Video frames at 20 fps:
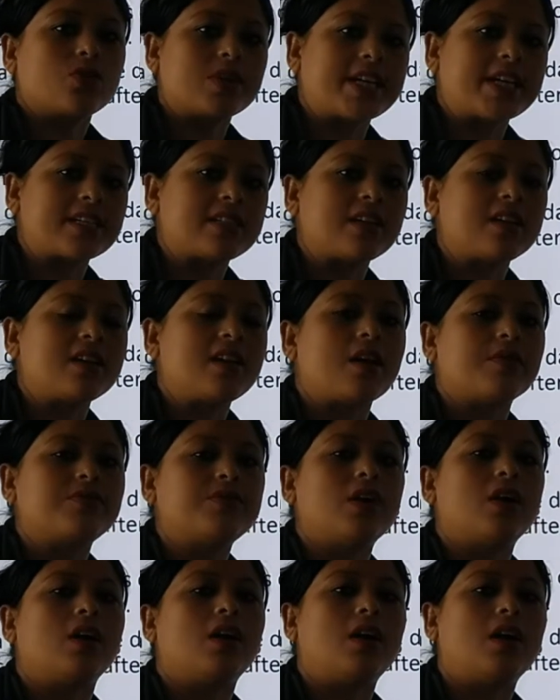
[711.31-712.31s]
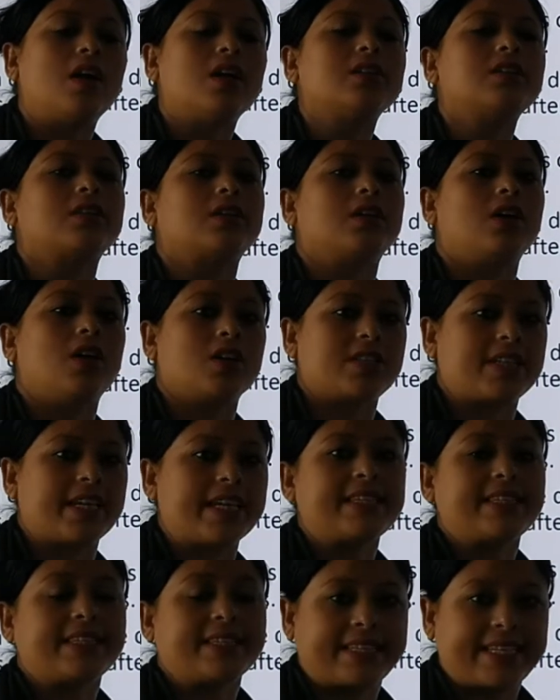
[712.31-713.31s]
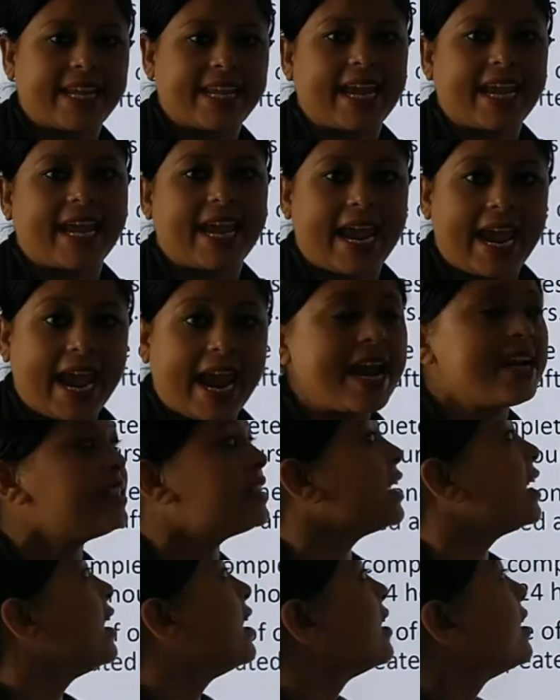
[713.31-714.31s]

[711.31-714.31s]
Rotation of the earth causes day and